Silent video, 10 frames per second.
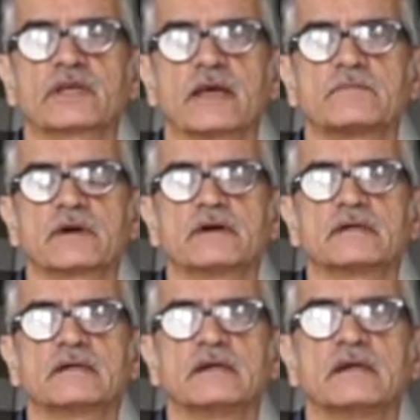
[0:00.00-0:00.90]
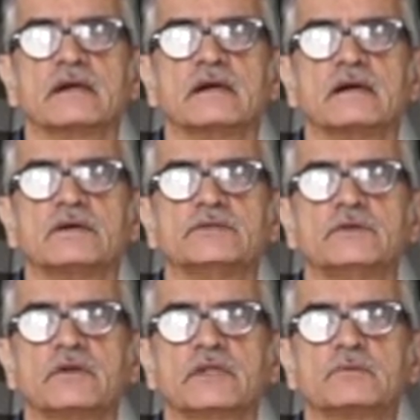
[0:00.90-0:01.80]
a camera. You
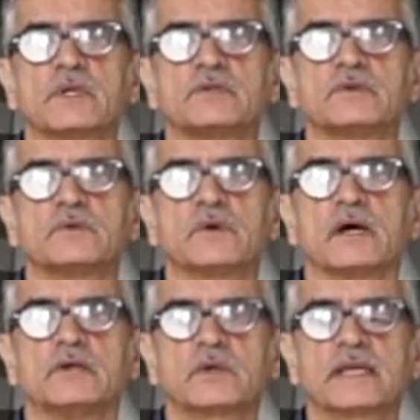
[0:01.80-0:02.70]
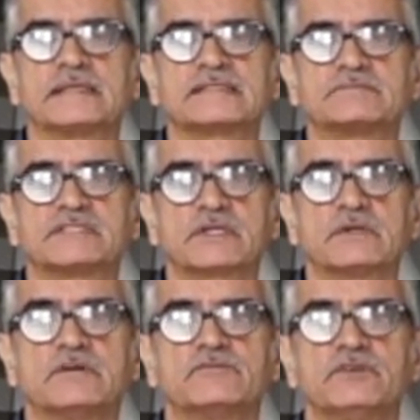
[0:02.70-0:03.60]
know that when you are looking at a
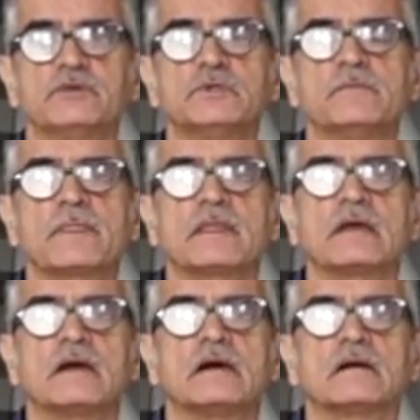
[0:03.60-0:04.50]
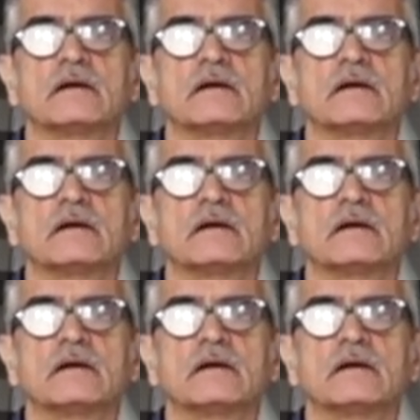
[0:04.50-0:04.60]
particular view at